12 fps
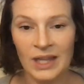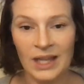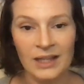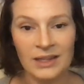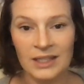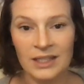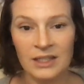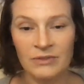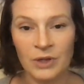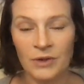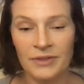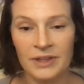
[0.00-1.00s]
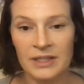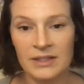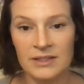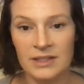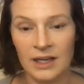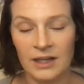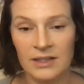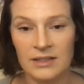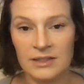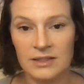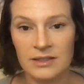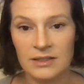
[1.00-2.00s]
at the end of all things,
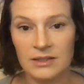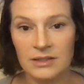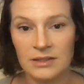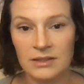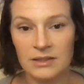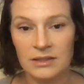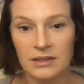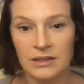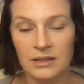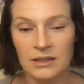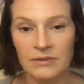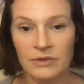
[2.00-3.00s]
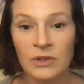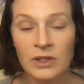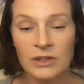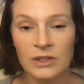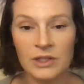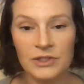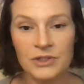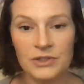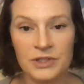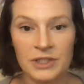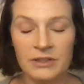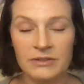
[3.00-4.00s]
guys, if you can look at
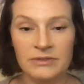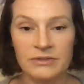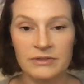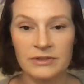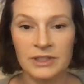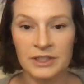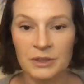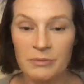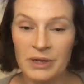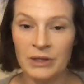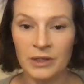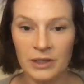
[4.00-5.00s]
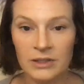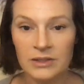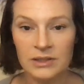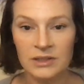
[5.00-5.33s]
yourself in the mirror